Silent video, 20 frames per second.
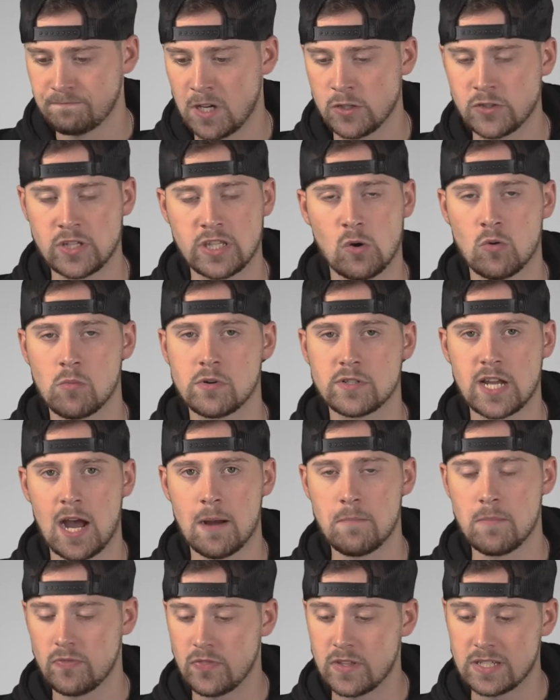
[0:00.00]
I'll say that one more
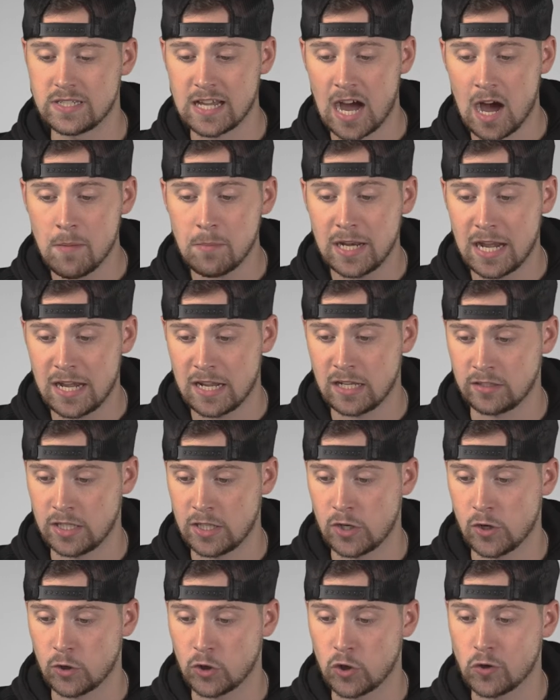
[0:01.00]
time. The dominating
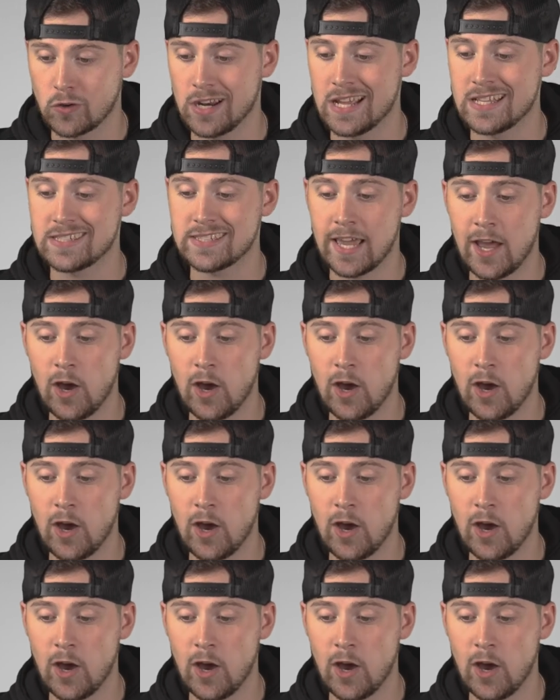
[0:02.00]
leader creates